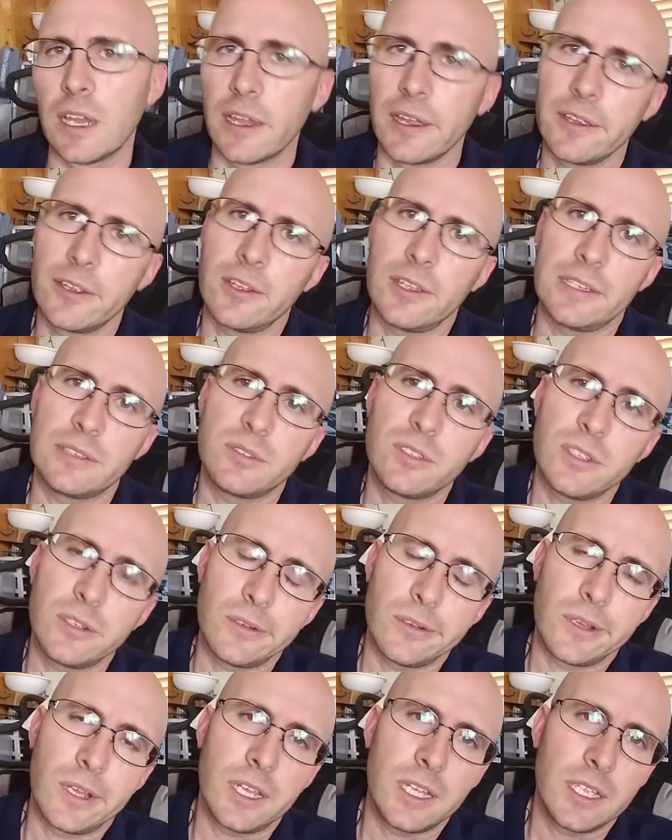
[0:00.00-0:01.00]
Okay,
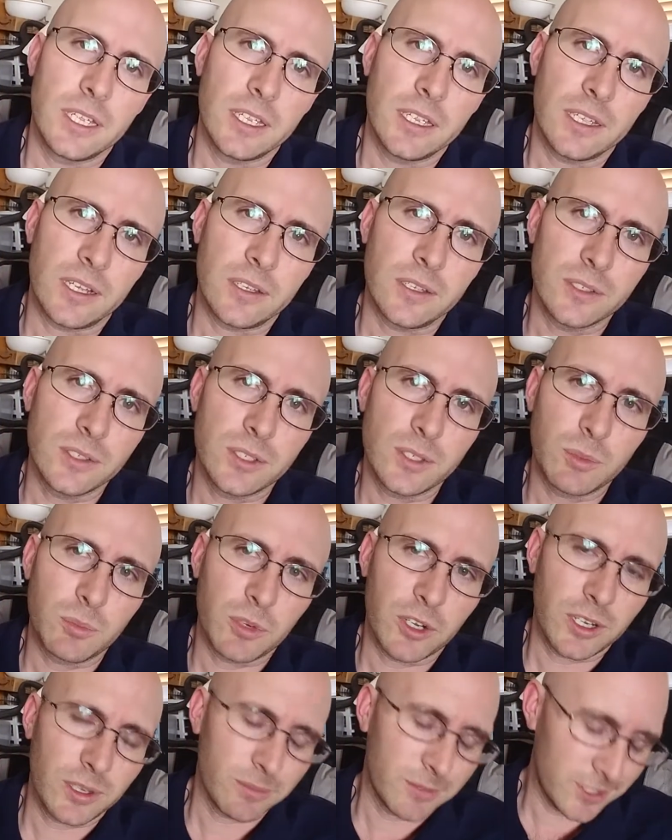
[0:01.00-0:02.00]
so I also
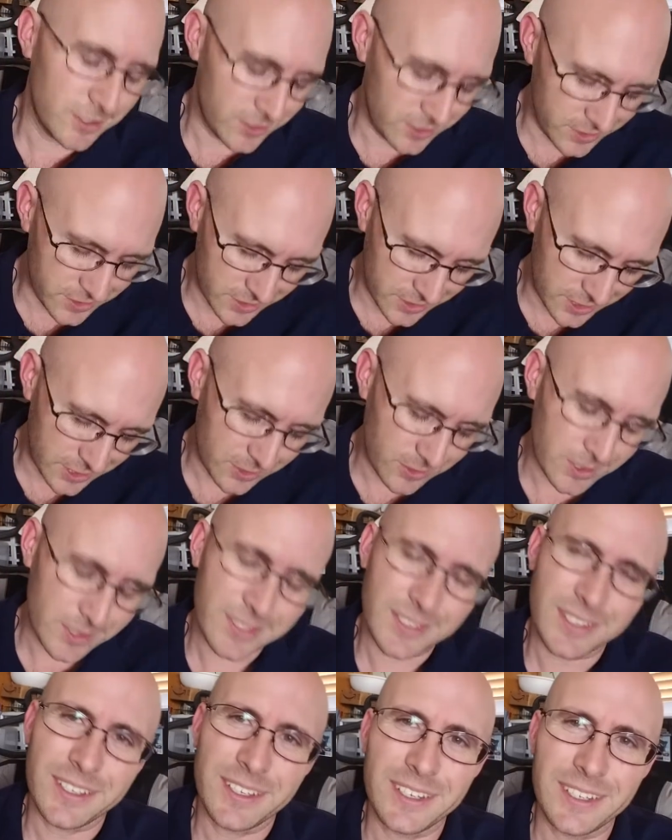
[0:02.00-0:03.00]
promised you that I
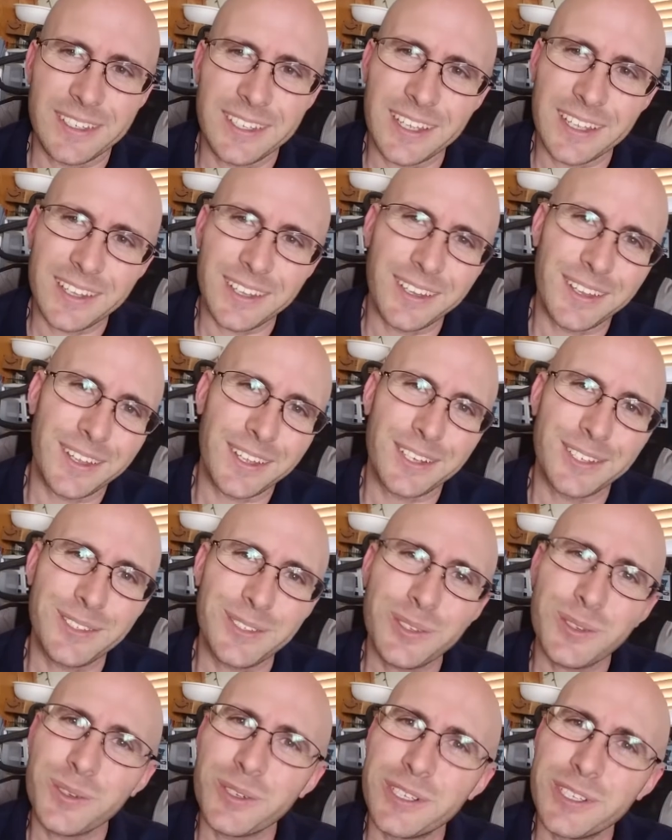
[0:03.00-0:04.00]
wasn't going to tell a lot of
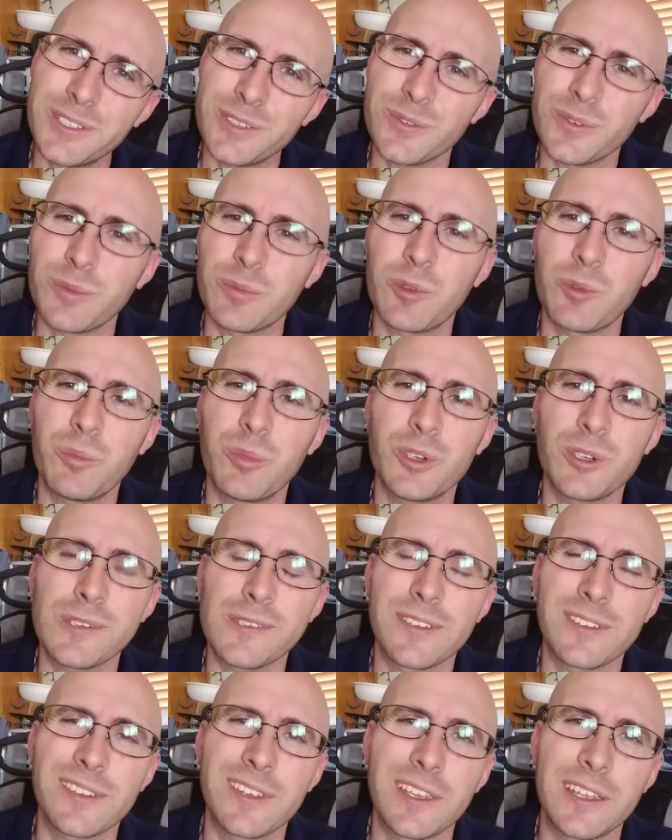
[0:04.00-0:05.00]
stories from the
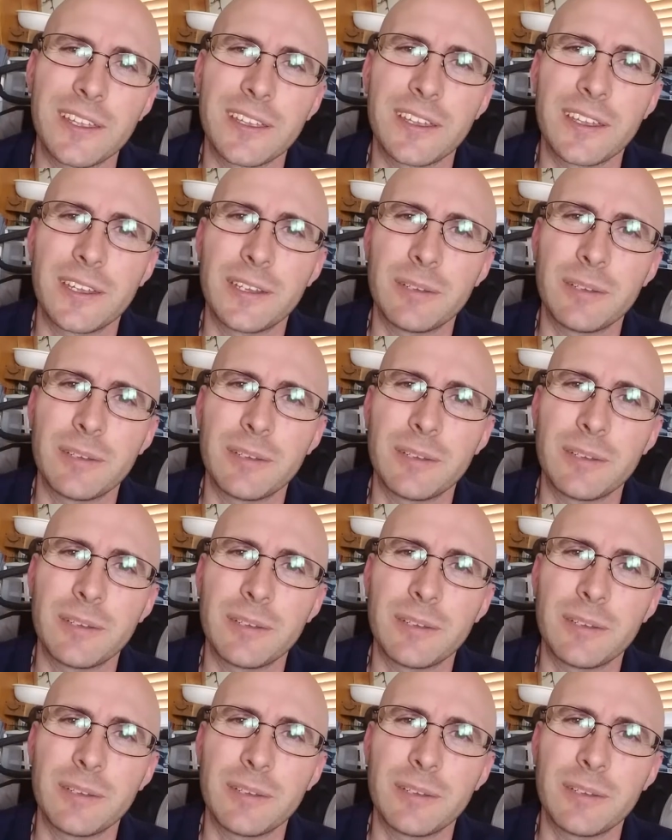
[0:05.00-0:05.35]
books like